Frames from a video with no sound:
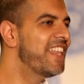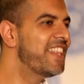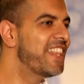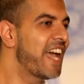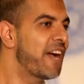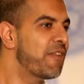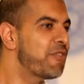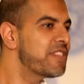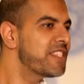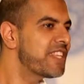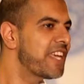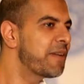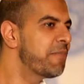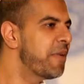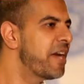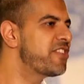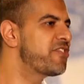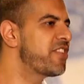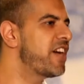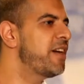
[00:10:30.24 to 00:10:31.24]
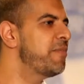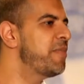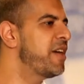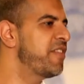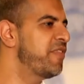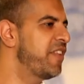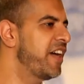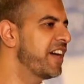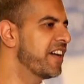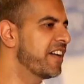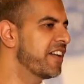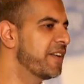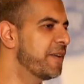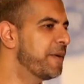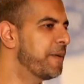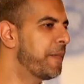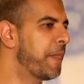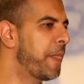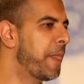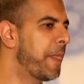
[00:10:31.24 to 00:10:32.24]
that was like my trial by fire,
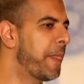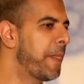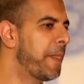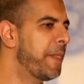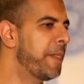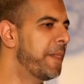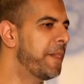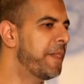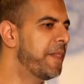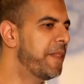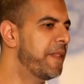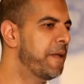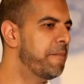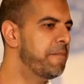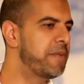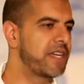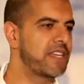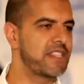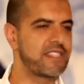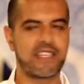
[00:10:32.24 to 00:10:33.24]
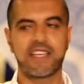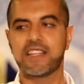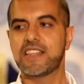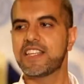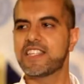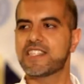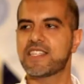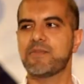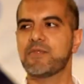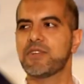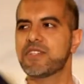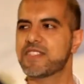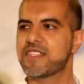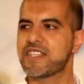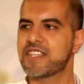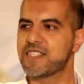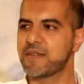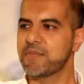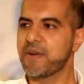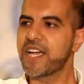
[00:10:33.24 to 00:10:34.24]
because suddenly someone
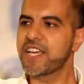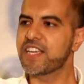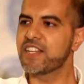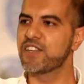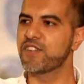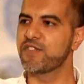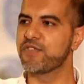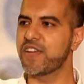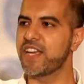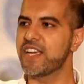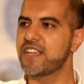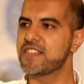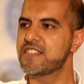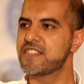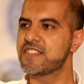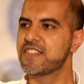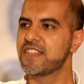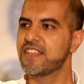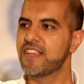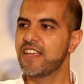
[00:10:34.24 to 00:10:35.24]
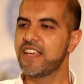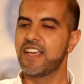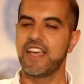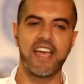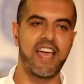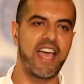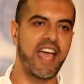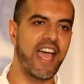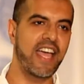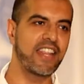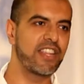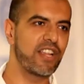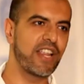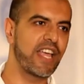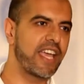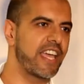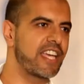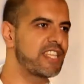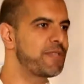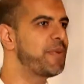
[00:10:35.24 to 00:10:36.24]
sticks a mic in your face, and they'll
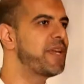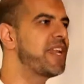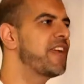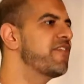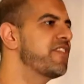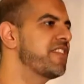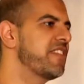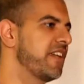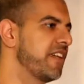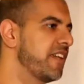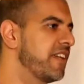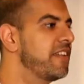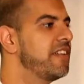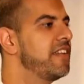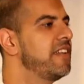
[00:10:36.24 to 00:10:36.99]
like explain everything,